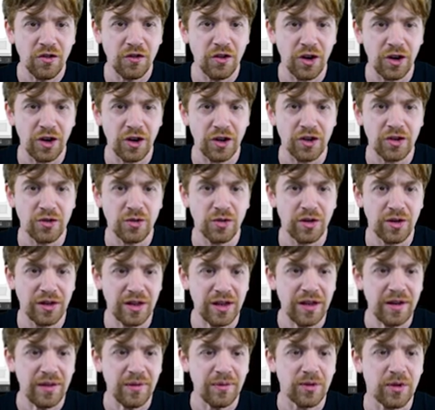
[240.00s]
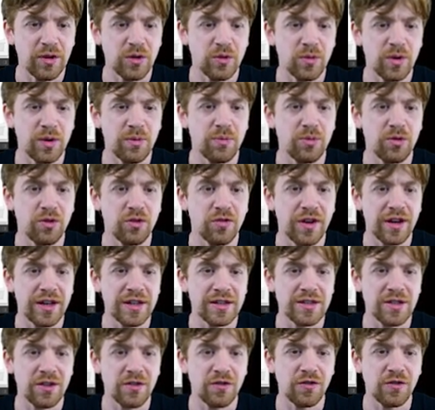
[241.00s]
For Android, we
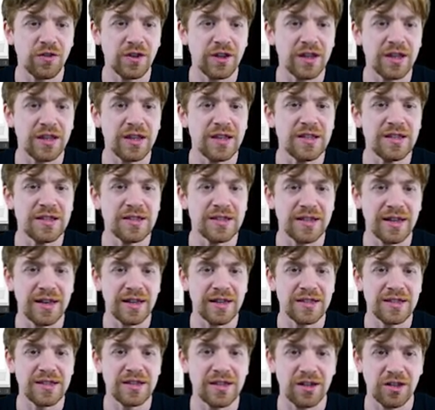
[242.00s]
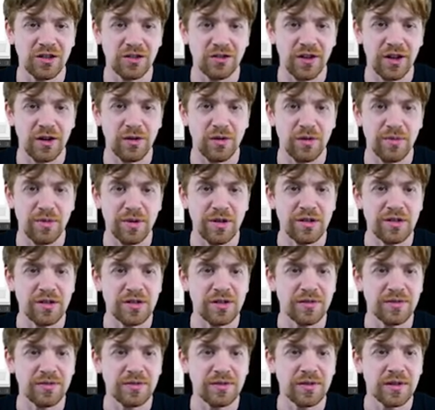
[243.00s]
provide something inside the environment.